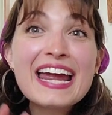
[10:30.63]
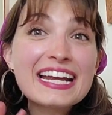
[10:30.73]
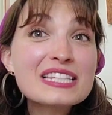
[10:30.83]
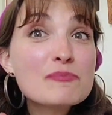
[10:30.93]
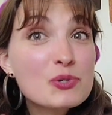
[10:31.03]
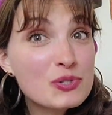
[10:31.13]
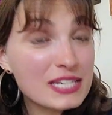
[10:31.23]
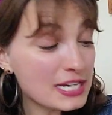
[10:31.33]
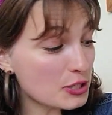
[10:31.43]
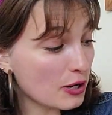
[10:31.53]
It's
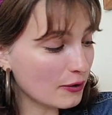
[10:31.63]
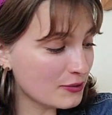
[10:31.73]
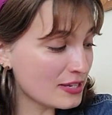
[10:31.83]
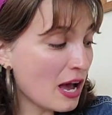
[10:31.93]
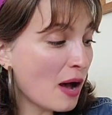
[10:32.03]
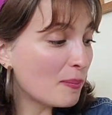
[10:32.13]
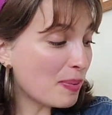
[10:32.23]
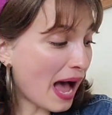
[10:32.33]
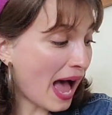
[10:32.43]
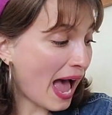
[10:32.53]
Moosekitos
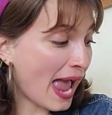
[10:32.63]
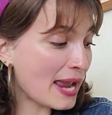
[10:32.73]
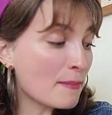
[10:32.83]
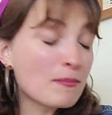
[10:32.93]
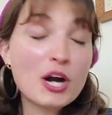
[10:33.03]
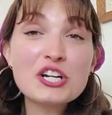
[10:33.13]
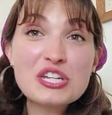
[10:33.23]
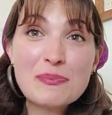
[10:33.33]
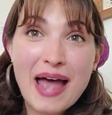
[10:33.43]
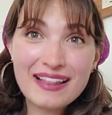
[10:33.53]
by
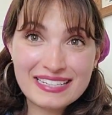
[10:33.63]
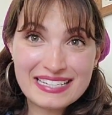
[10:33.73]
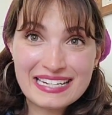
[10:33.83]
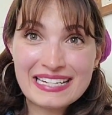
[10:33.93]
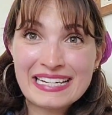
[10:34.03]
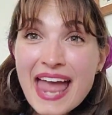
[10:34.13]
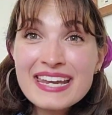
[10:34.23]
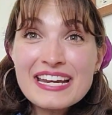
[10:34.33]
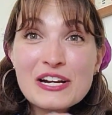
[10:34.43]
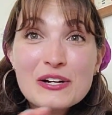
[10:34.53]
Margie Palantini, an
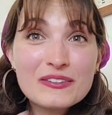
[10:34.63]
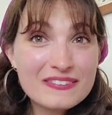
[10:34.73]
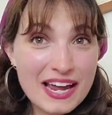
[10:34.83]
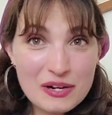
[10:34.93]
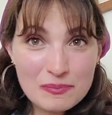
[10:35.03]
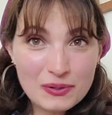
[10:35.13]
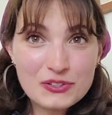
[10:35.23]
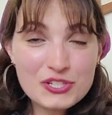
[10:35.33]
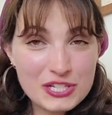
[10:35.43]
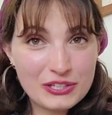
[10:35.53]
incredible
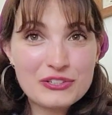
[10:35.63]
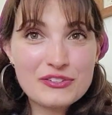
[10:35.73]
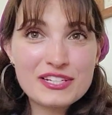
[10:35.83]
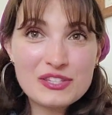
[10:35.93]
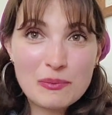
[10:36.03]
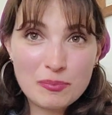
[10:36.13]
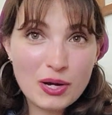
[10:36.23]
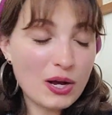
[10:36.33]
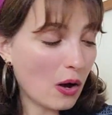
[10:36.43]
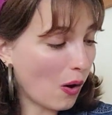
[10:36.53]
children's
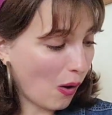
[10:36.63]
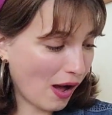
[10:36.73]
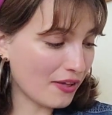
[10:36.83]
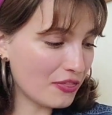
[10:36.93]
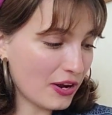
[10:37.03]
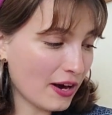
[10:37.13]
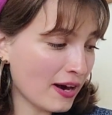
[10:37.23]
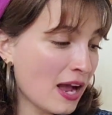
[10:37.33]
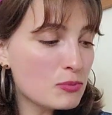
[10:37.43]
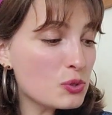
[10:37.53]
book author.
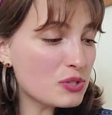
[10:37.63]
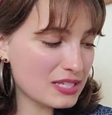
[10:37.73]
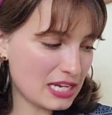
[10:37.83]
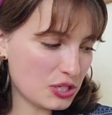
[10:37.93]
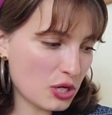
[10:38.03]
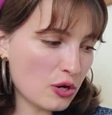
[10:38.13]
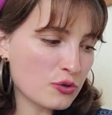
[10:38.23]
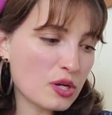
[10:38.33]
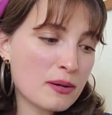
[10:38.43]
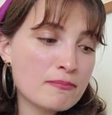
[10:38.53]

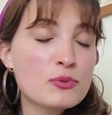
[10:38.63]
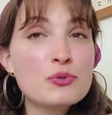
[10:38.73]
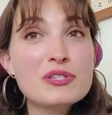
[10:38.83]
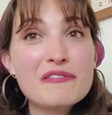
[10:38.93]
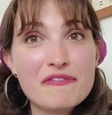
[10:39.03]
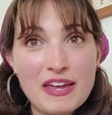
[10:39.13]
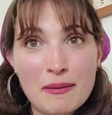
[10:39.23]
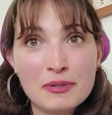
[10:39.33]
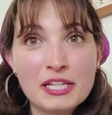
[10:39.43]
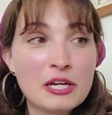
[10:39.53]
Moosekitos, a Moose
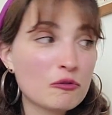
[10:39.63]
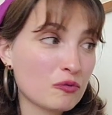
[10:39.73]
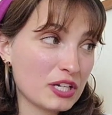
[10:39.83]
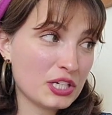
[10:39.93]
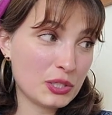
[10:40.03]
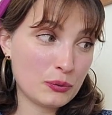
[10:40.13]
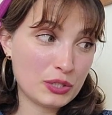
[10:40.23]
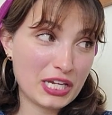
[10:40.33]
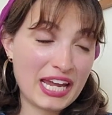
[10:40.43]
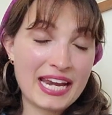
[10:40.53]
Family
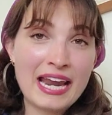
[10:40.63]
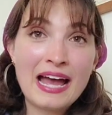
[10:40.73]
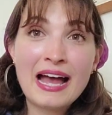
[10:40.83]
Reunion.